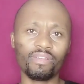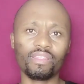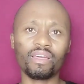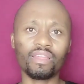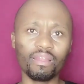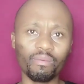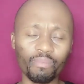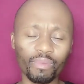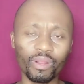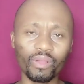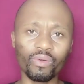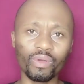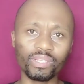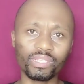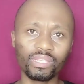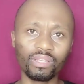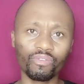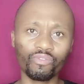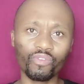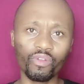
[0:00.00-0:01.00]
that I'm
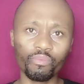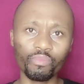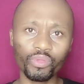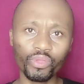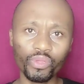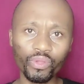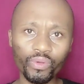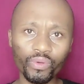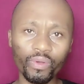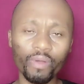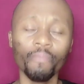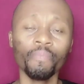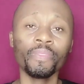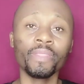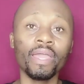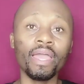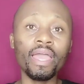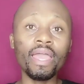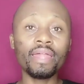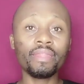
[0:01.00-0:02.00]
requesting from you,
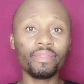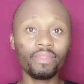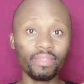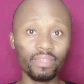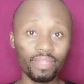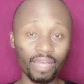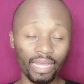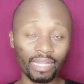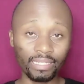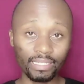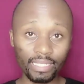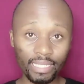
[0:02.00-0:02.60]
and that